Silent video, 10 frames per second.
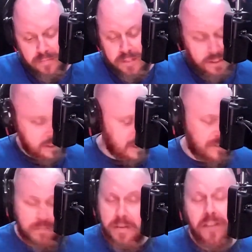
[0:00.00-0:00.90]

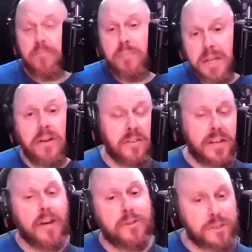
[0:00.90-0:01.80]
listen, I've been on
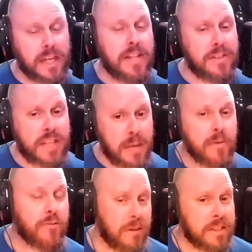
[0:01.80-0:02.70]
the other side of the
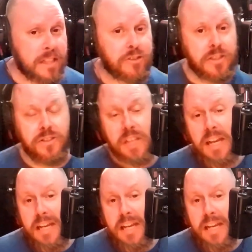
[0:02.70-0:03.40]
table for auditions,